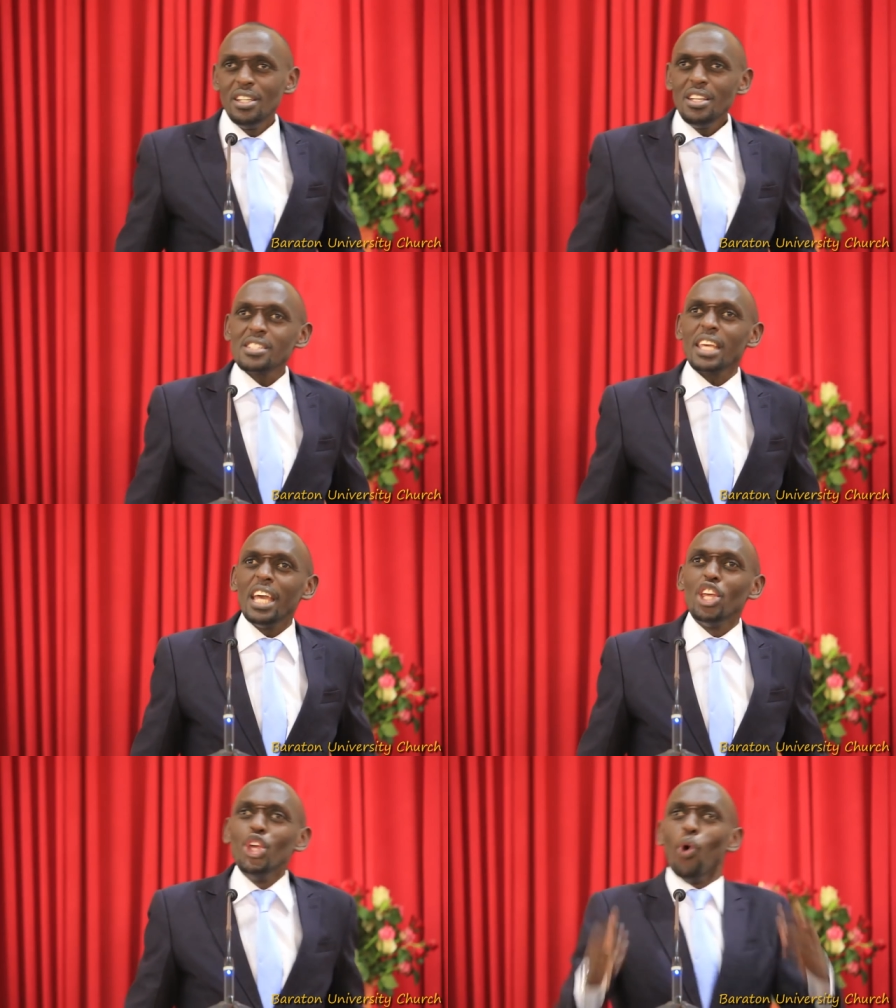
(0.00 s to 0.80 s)
He's
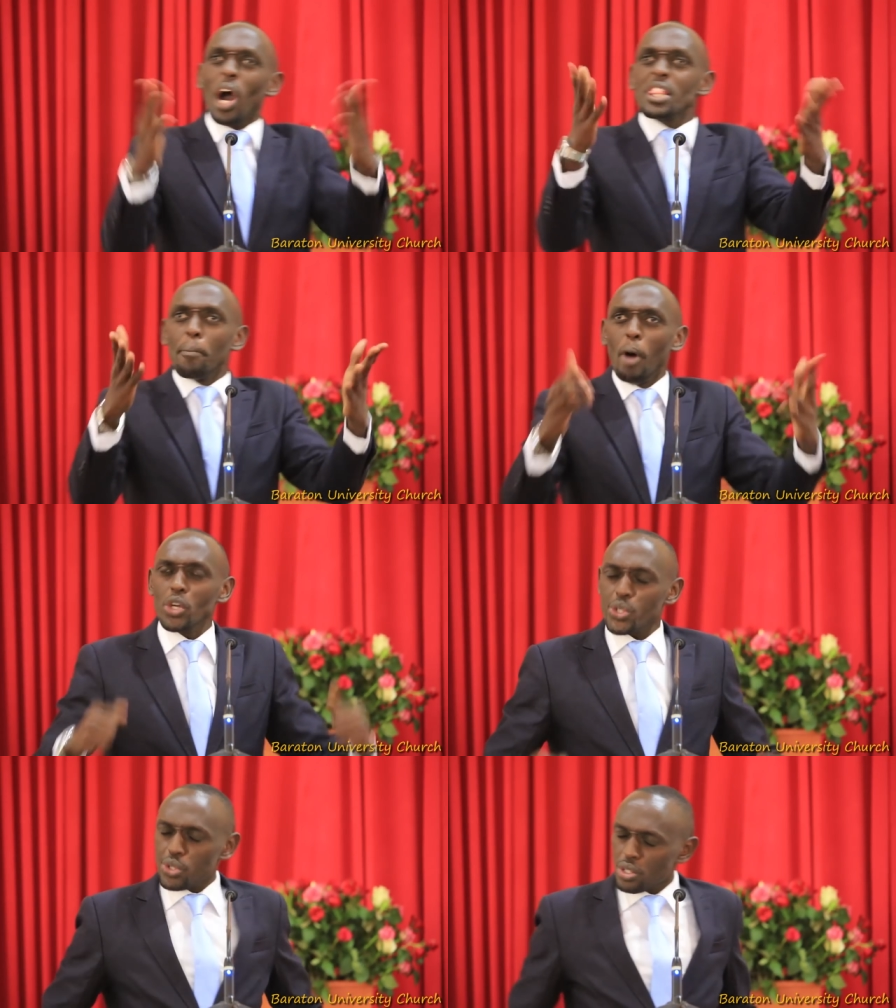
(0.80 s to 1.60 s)
saying, You are the
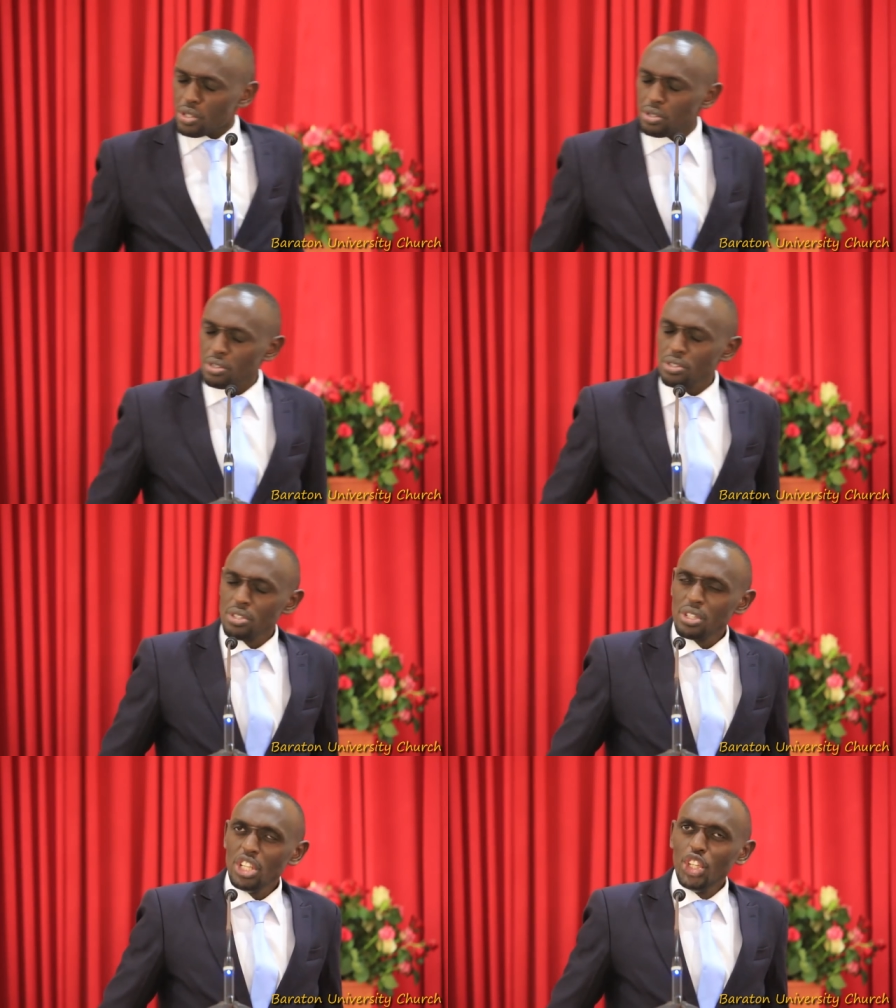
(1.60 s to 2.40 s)
boss.
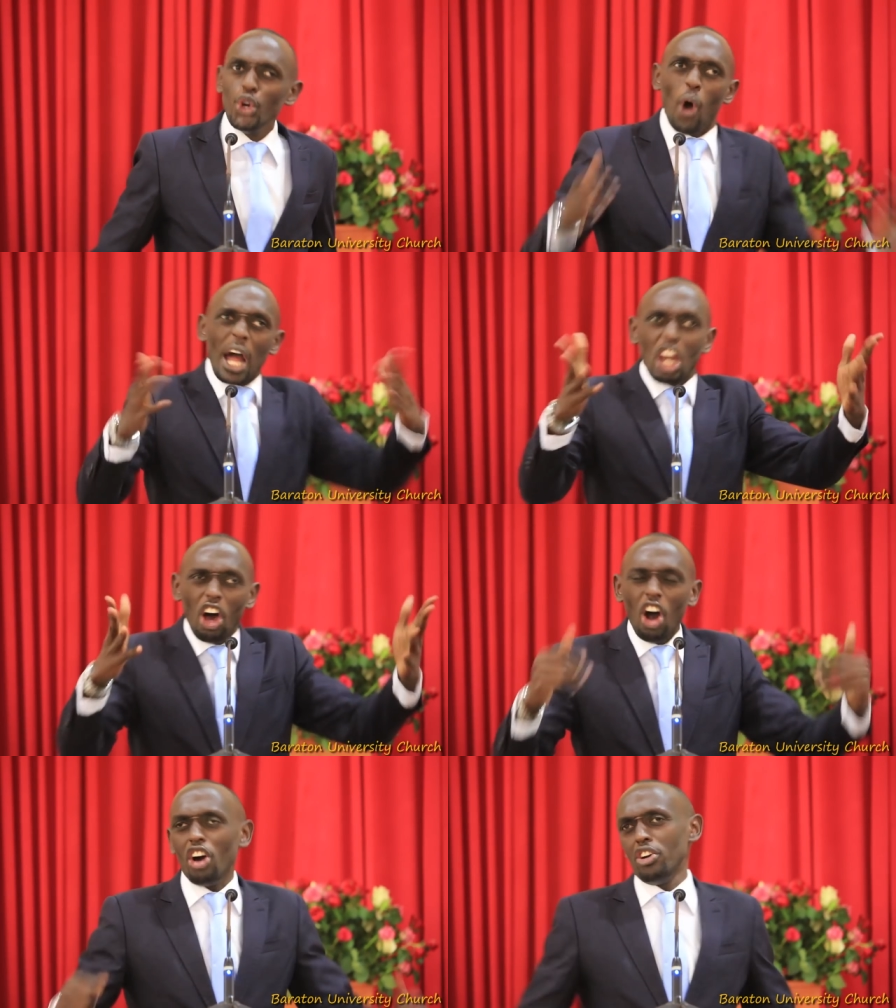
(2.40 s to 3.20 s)
You are
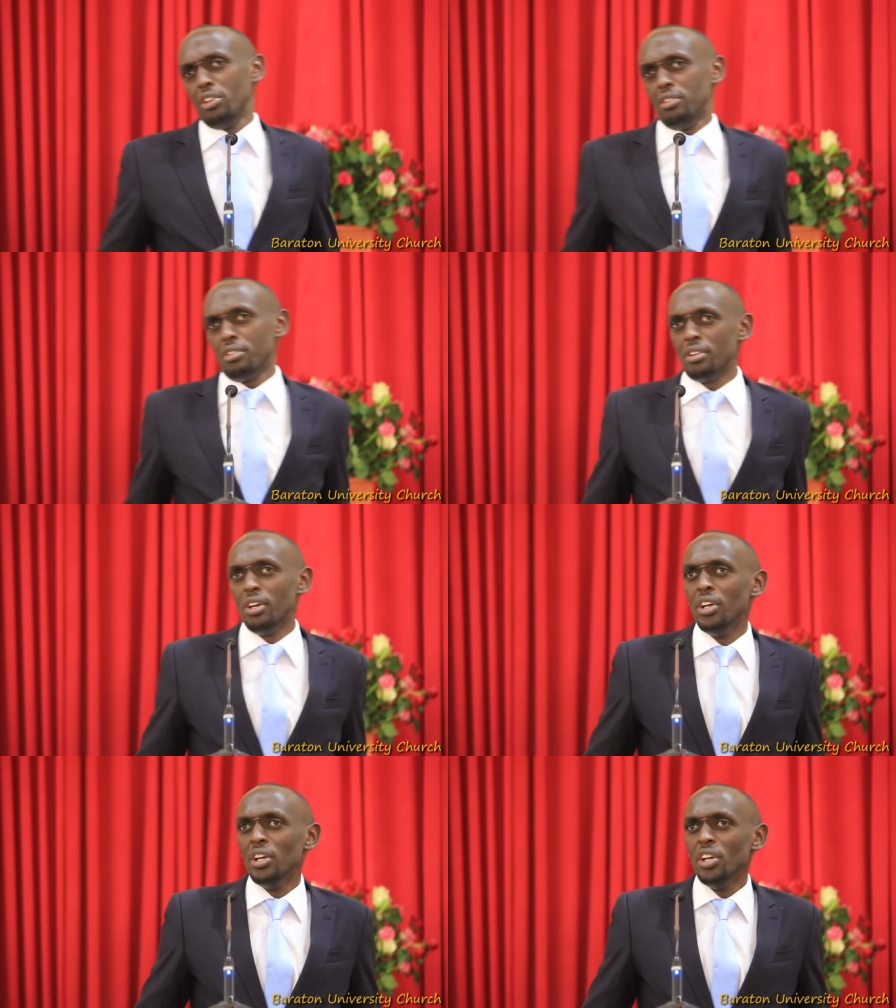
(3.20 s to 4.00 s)
Lord.
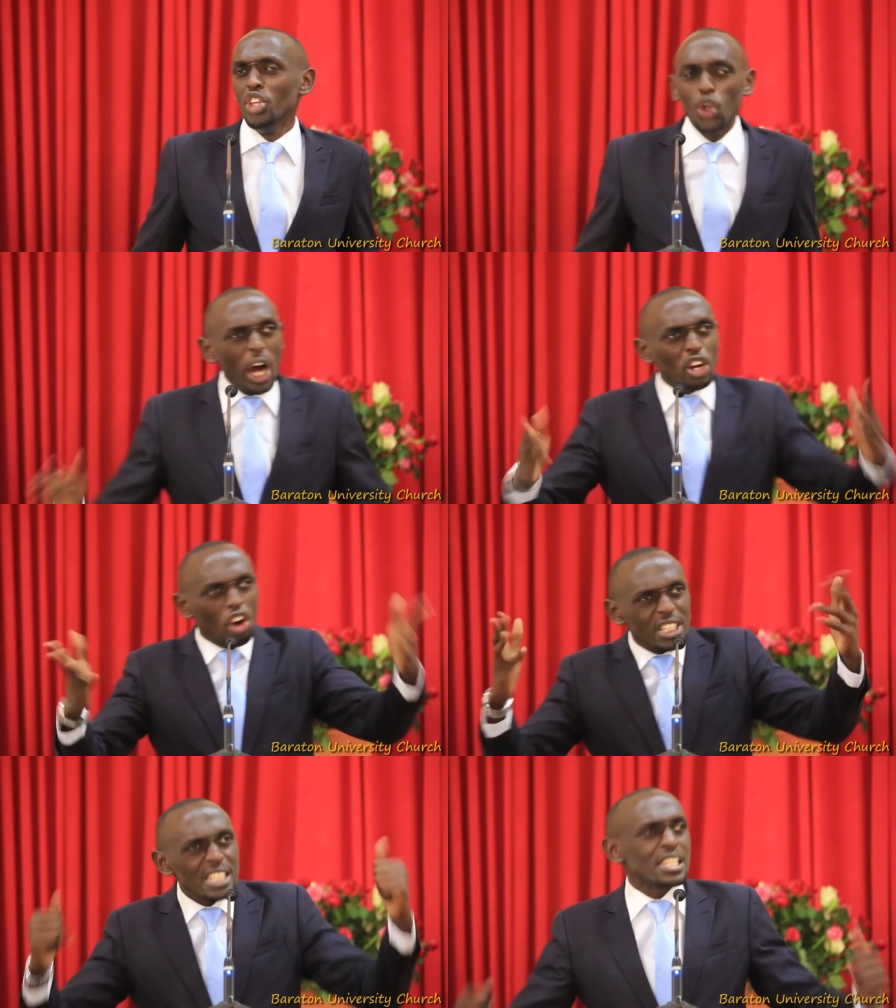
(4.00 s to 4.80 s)
You are
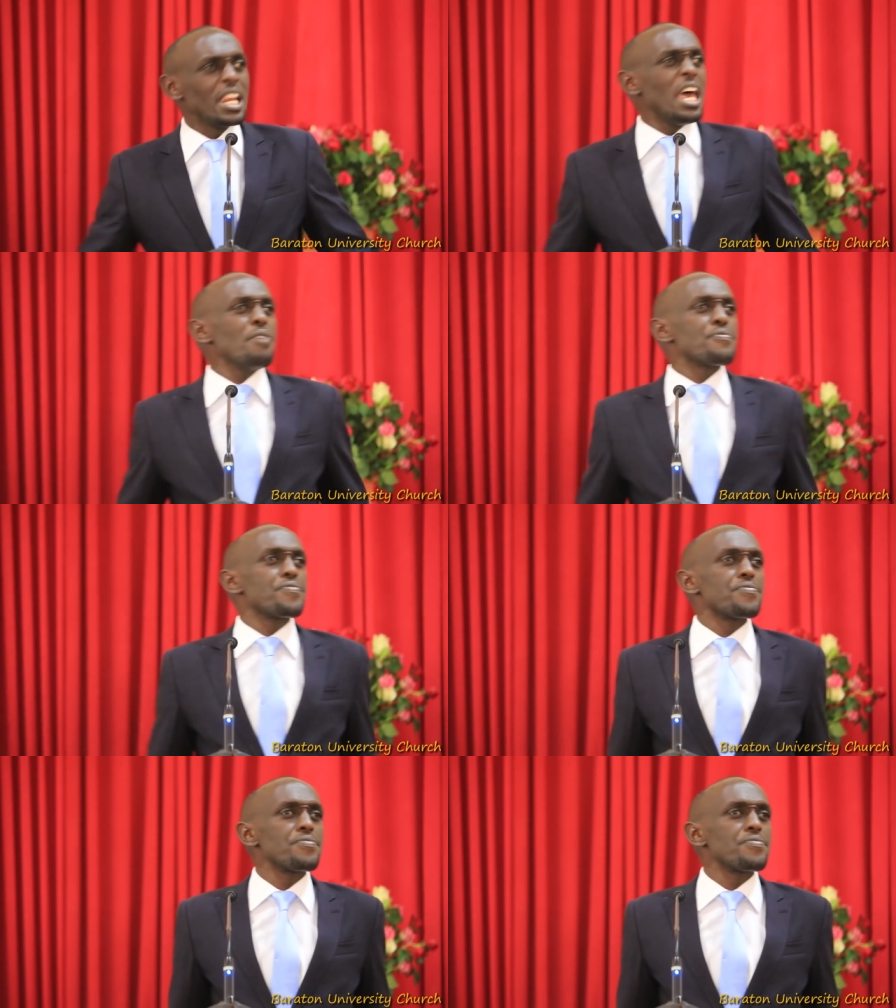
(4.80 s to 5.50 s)
not a slave.